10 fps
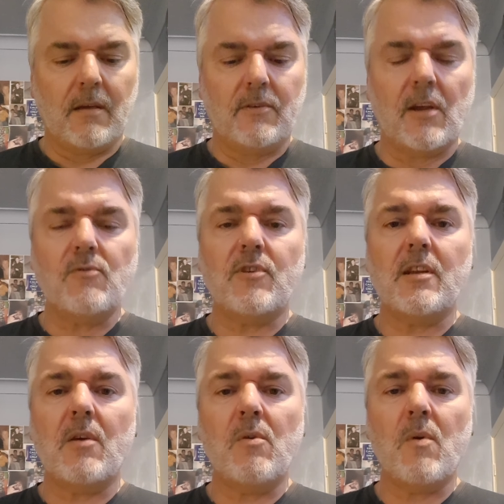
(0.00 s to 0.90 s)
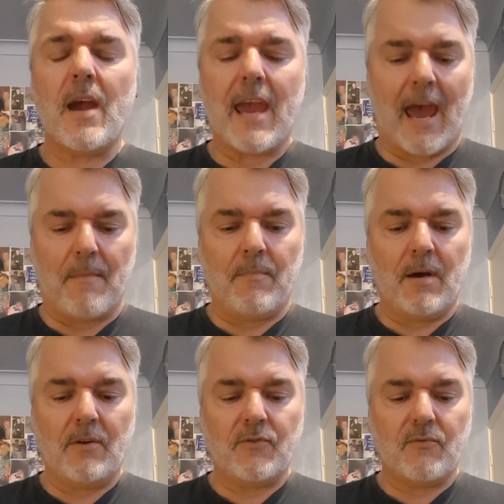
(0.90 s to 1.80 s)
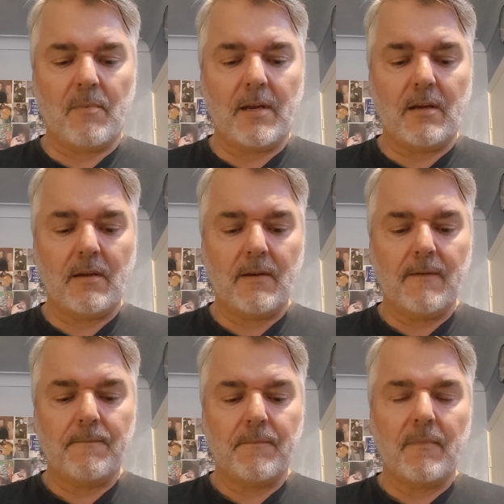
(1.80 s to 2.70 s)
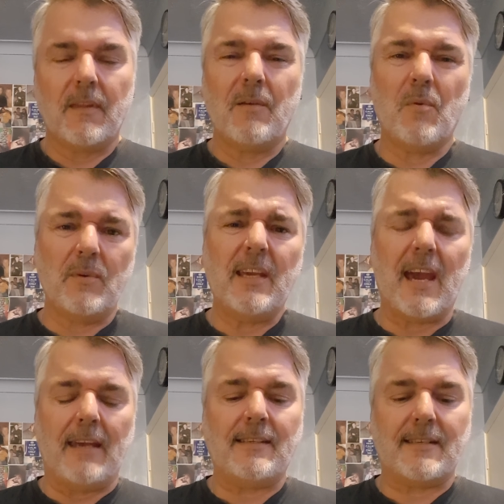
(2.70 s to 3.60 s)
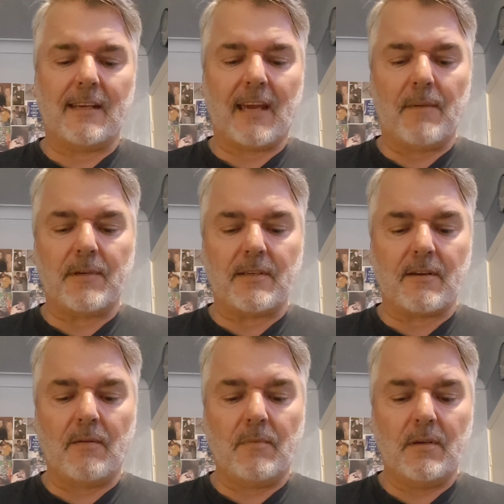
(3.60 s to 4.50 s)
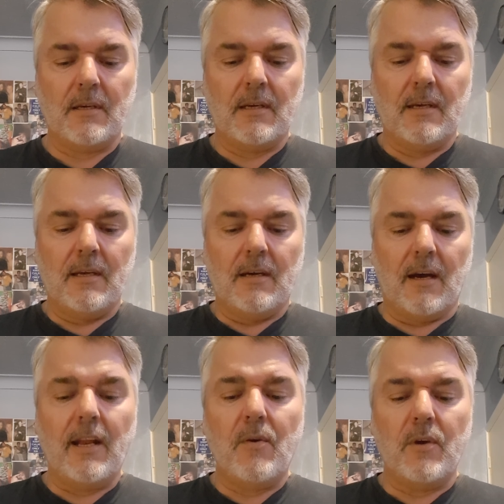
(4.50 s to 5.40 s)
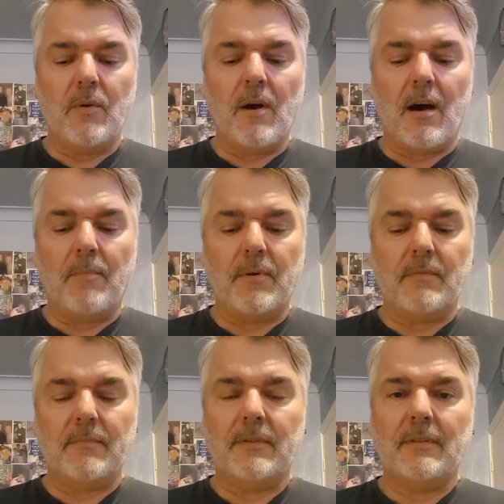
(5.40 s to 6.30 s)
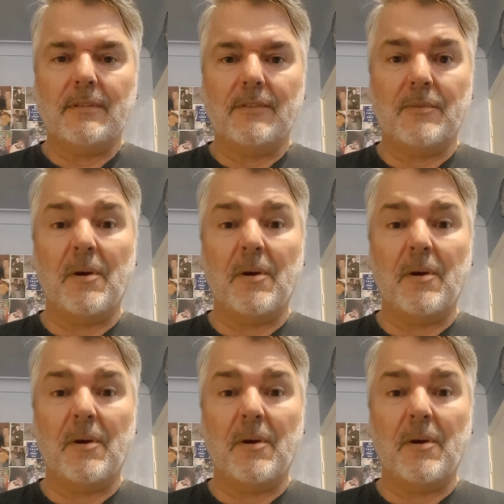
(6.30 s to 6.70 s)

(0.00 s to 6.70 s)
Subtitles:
"Don't you know who I am?" asked Robin. "Oh, yes," said Captain Tom. "I know who you are, but to